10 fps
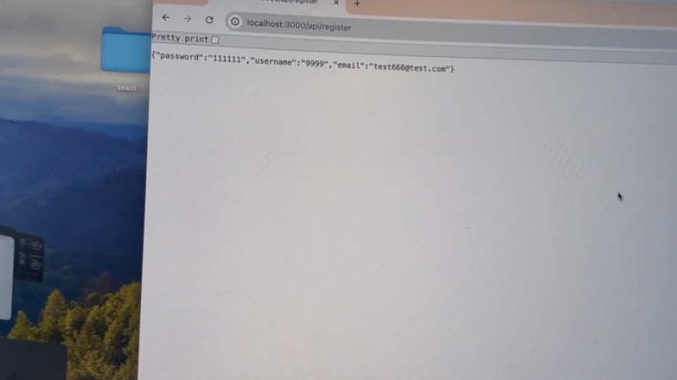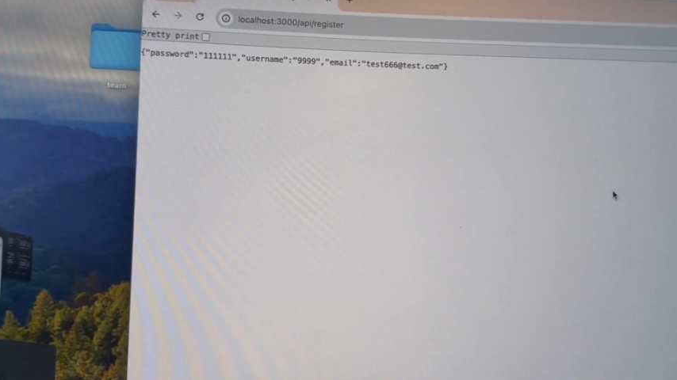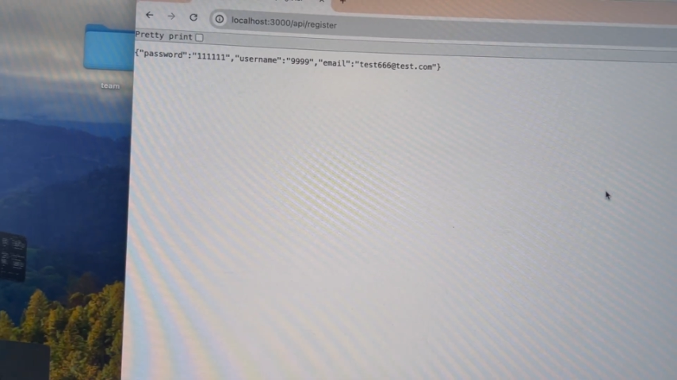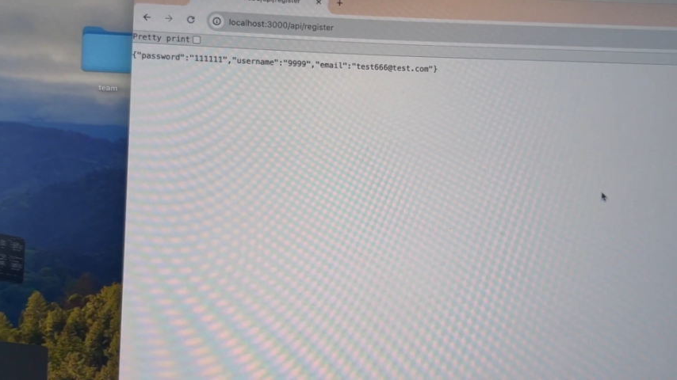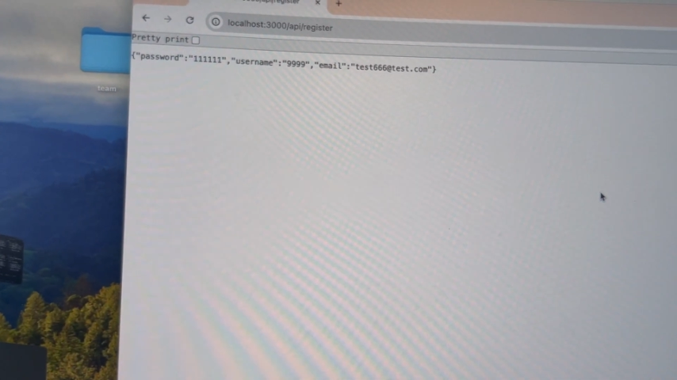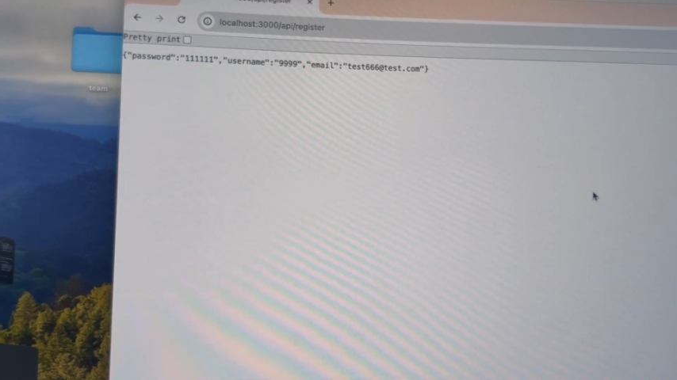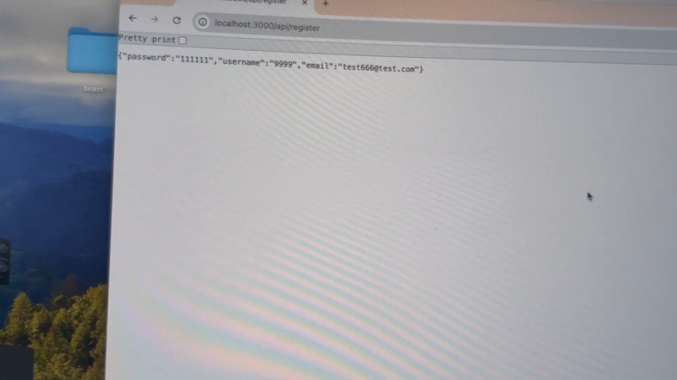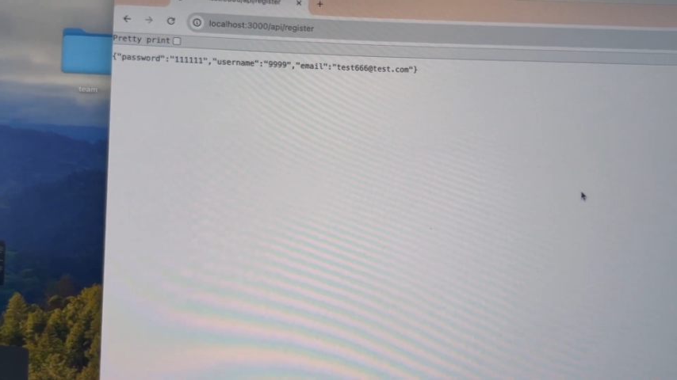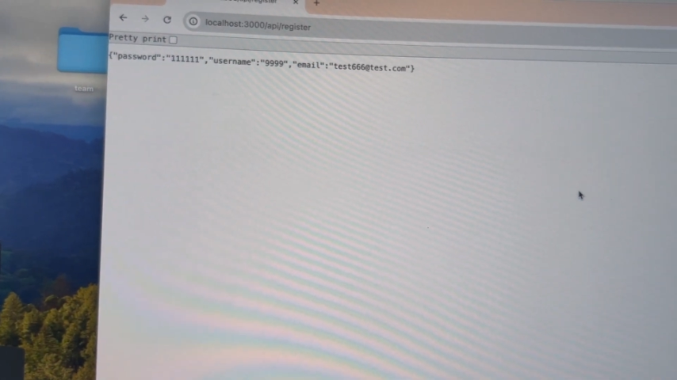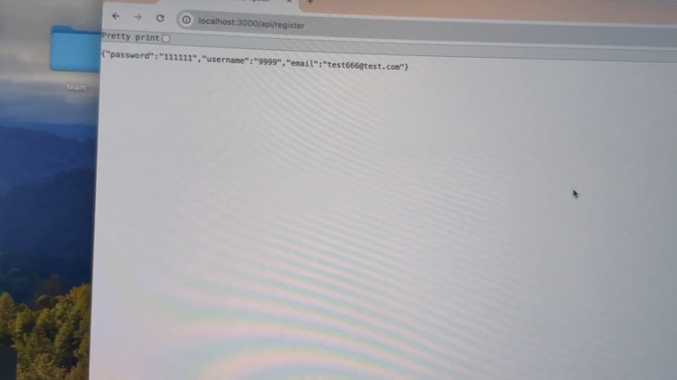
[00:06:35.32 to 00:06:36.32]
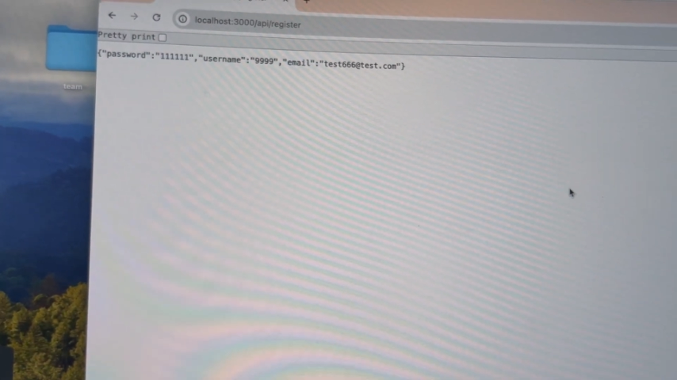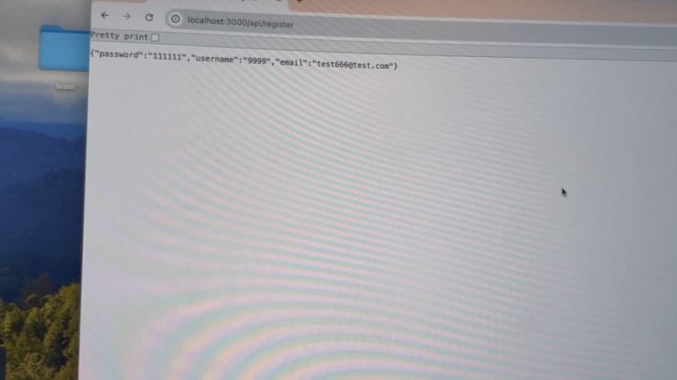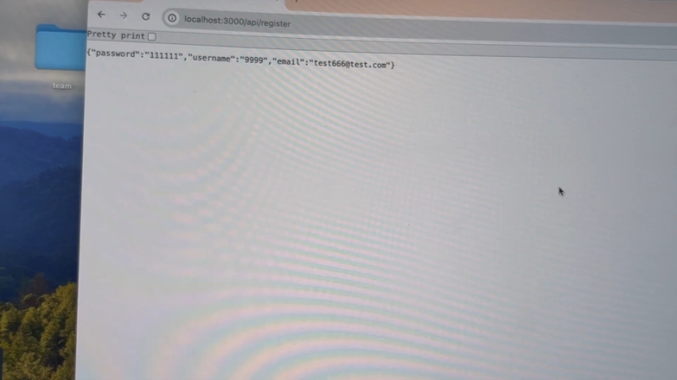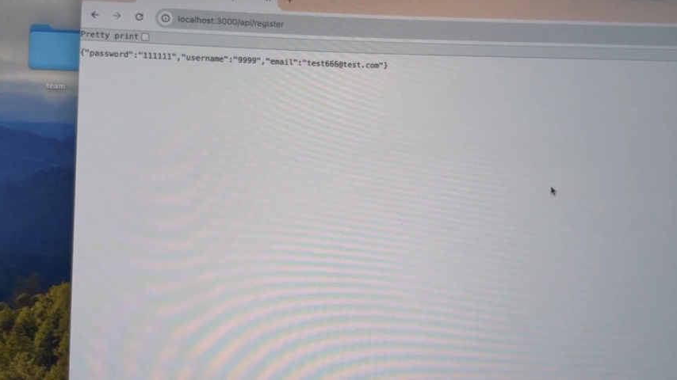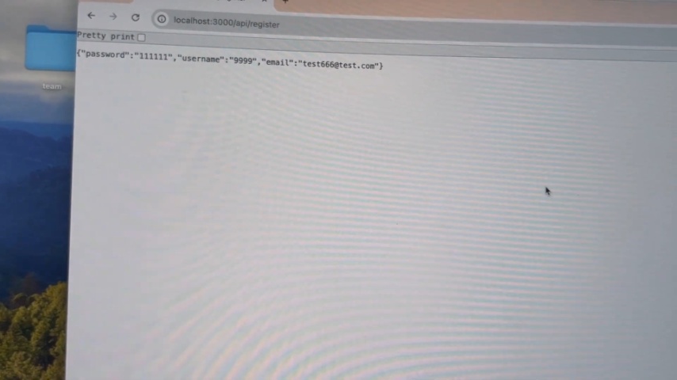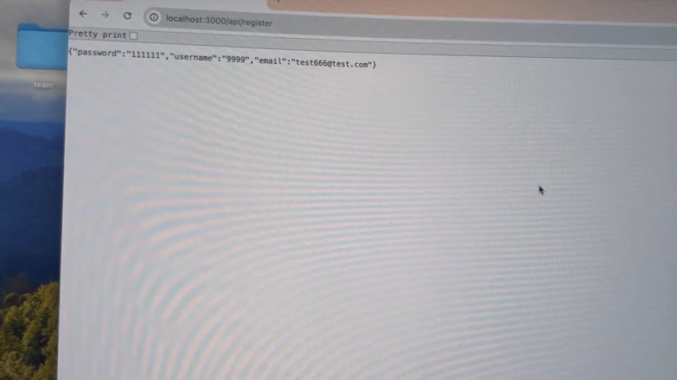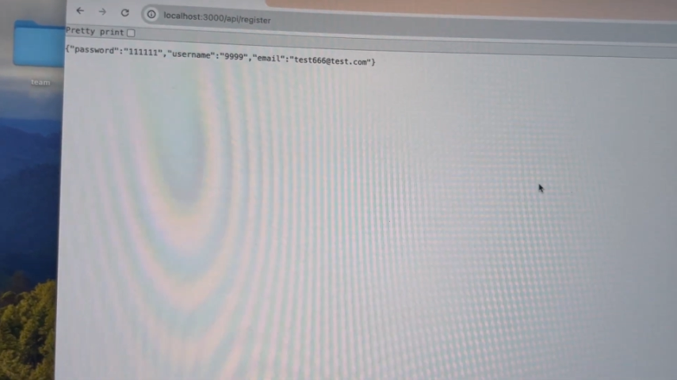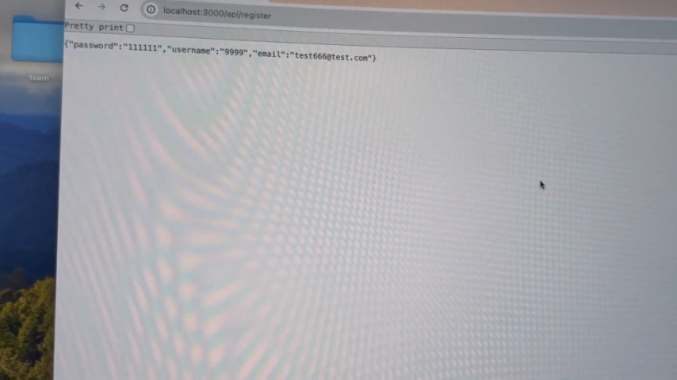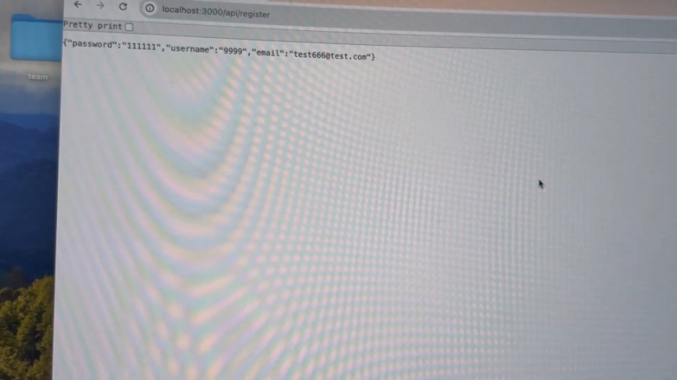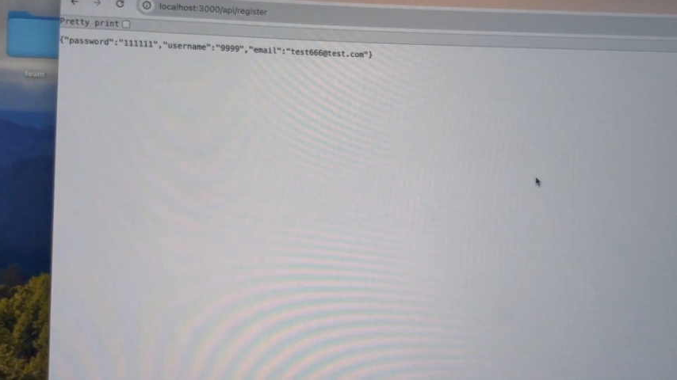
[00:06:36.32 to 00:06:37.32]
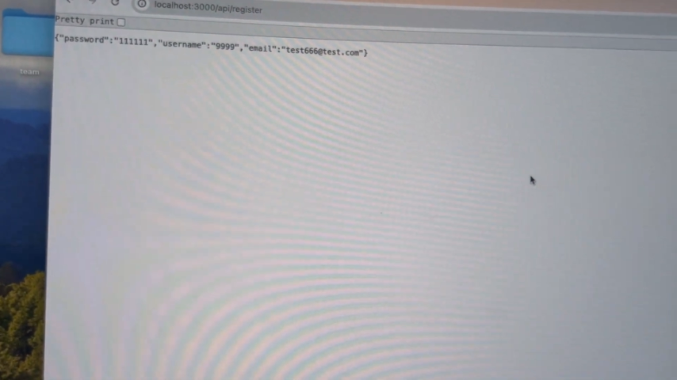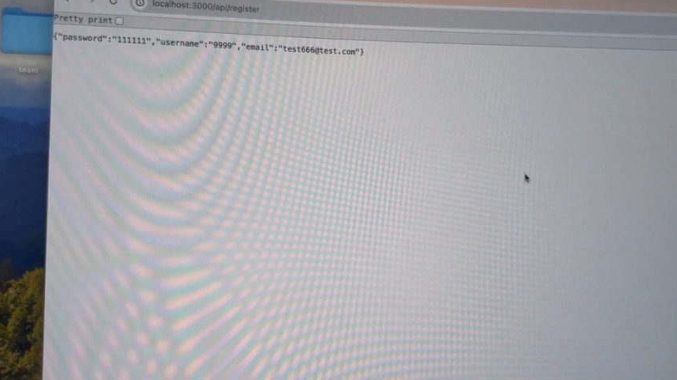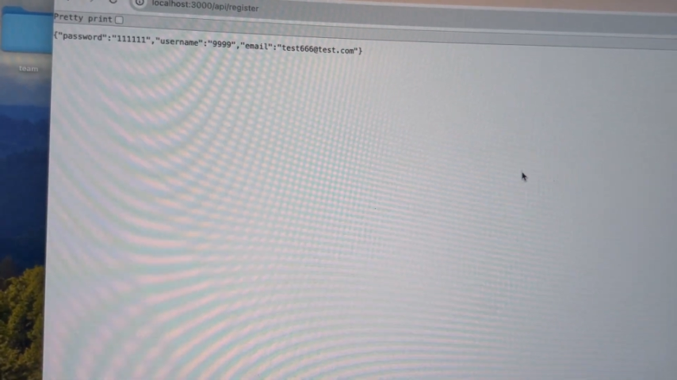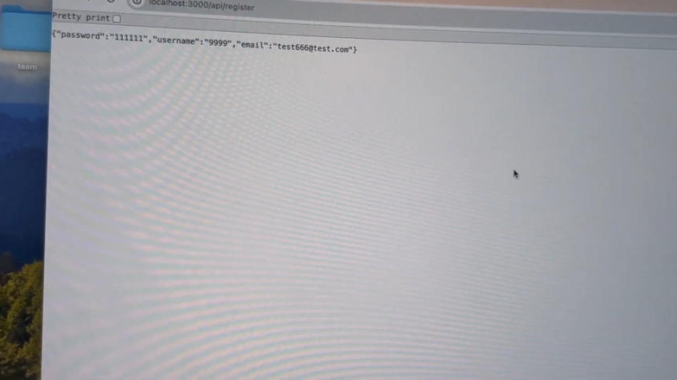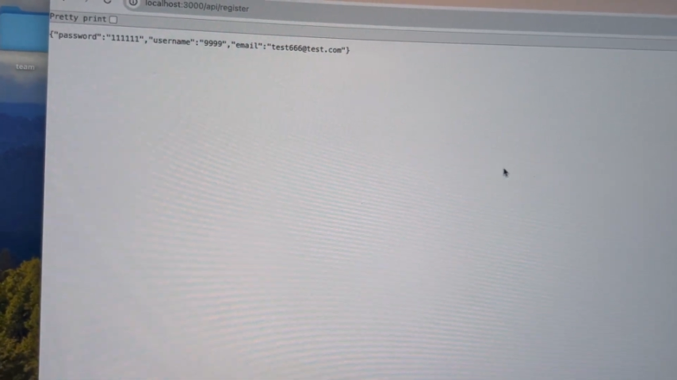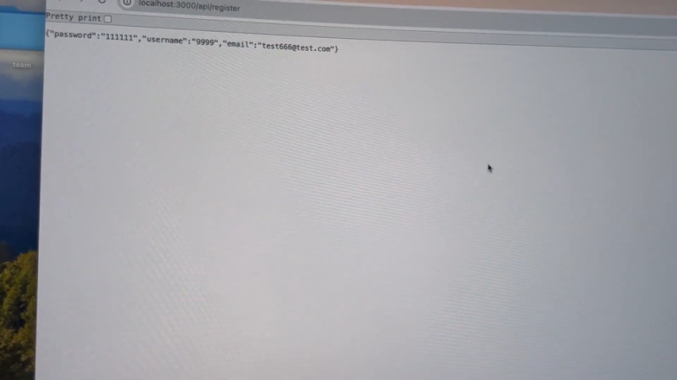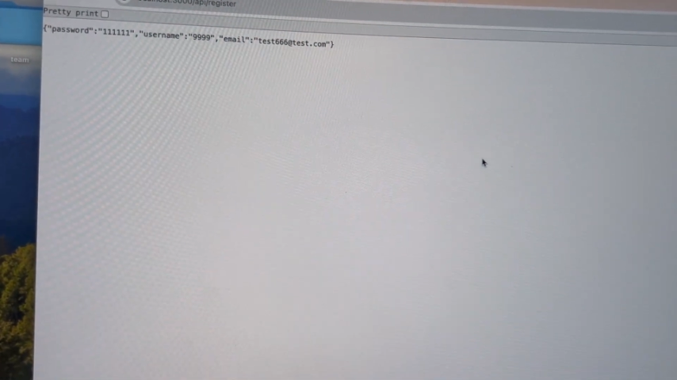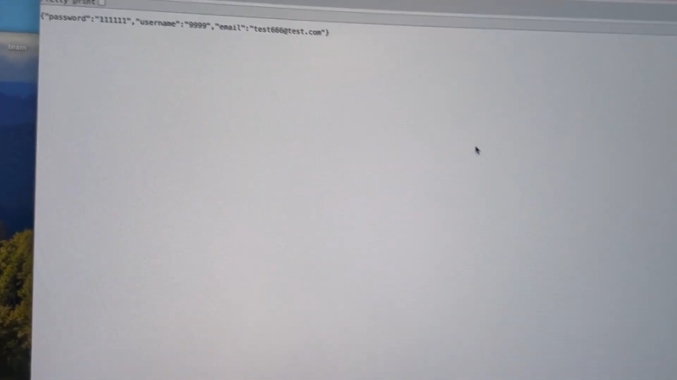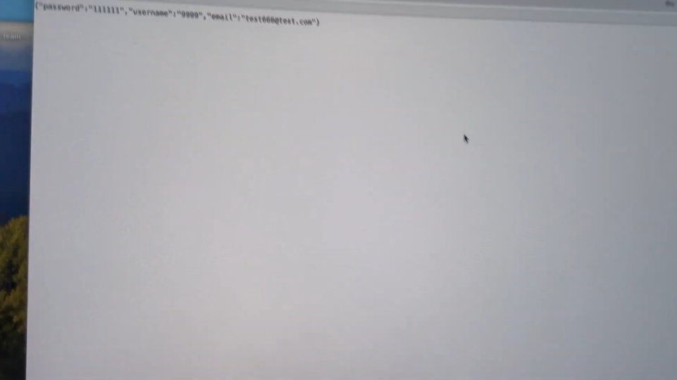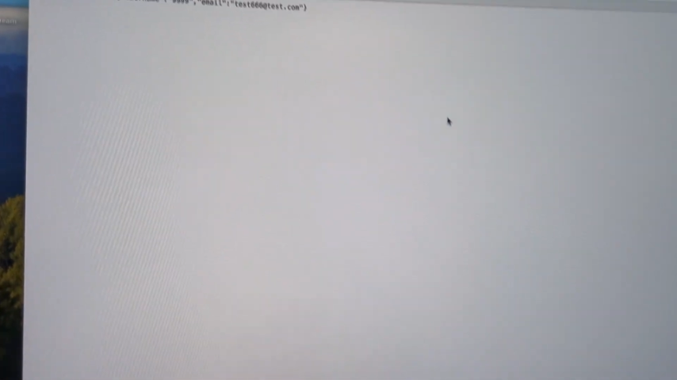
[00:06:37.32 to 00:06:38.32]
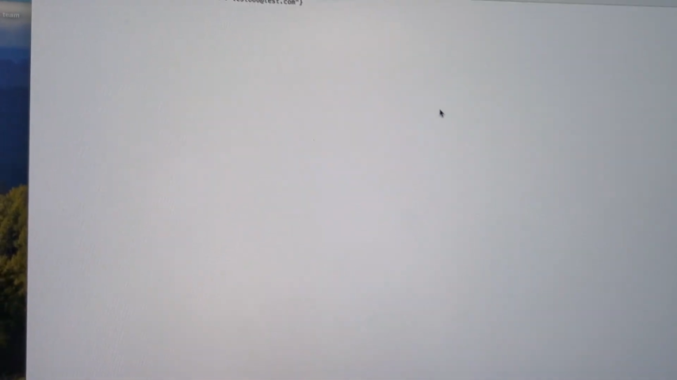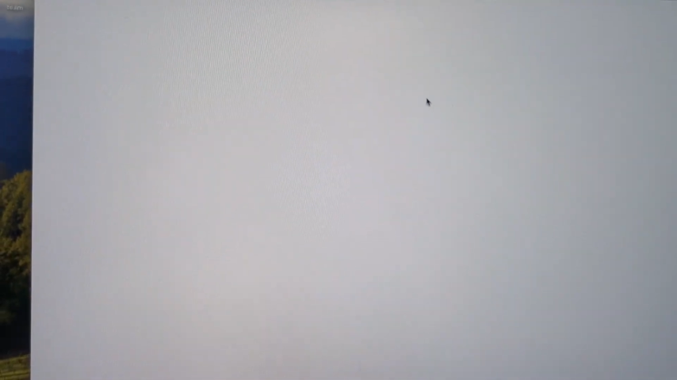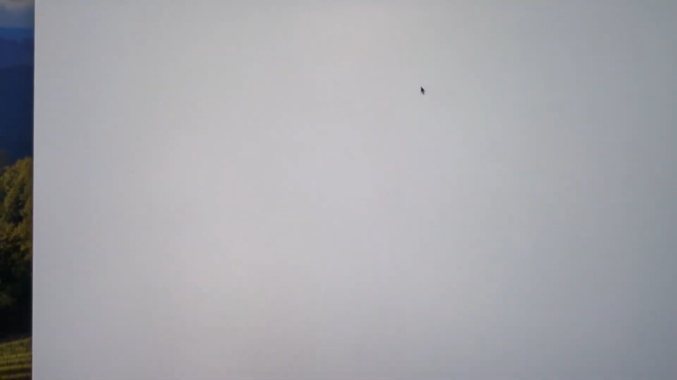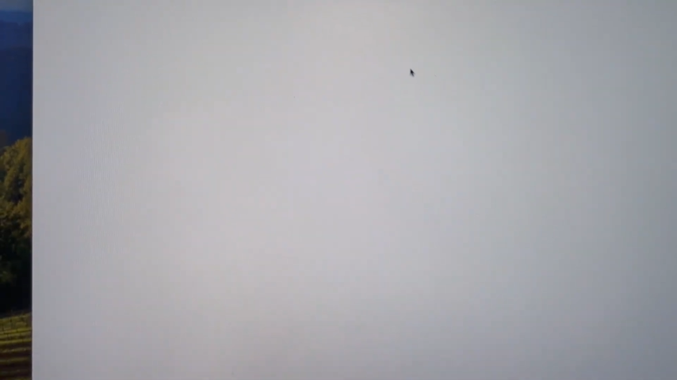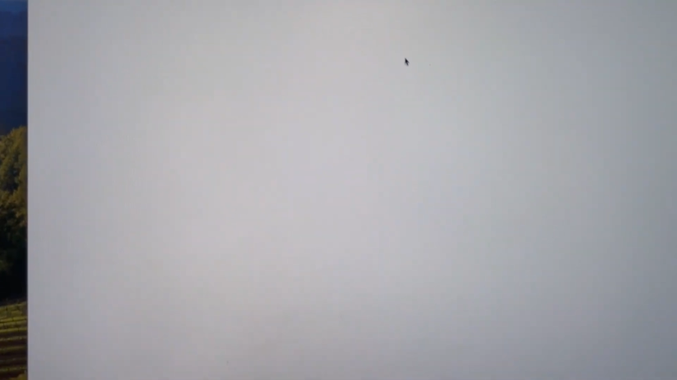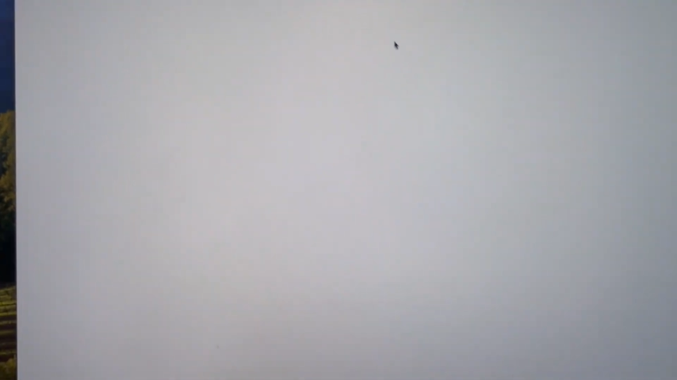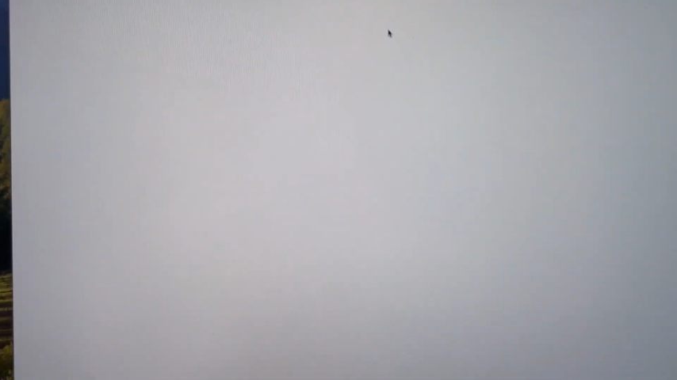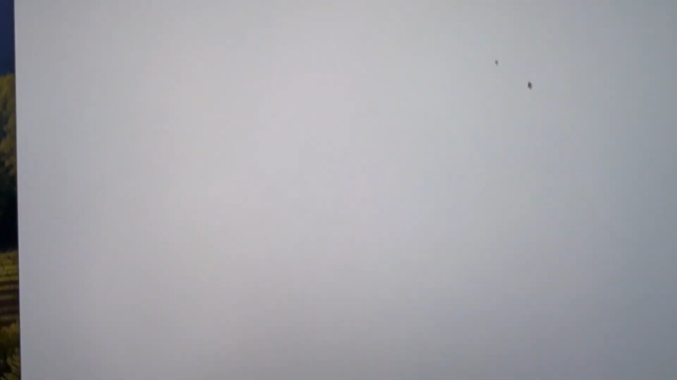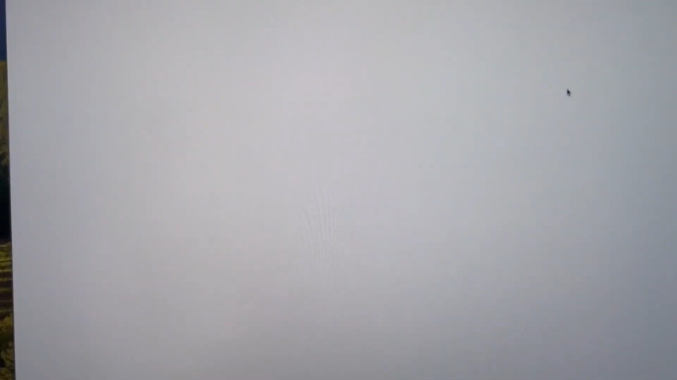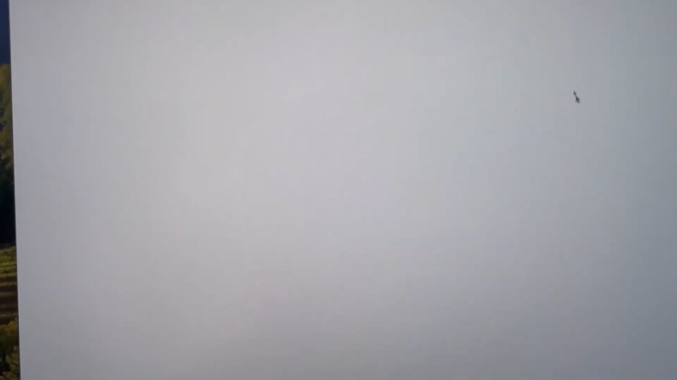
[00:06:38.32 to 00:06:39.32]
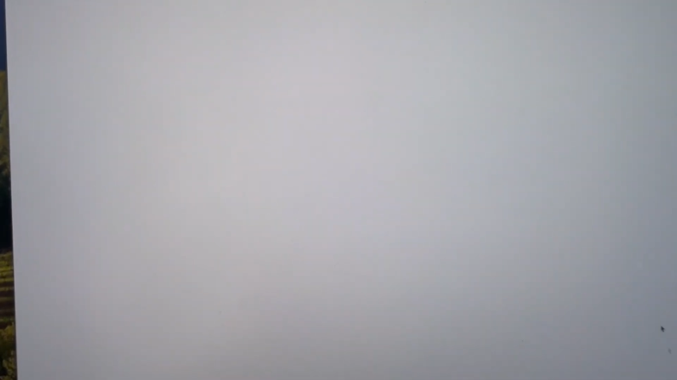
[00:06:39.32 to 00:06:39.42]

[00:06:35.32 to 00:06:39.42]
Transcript: Nobody's mouth can be seen.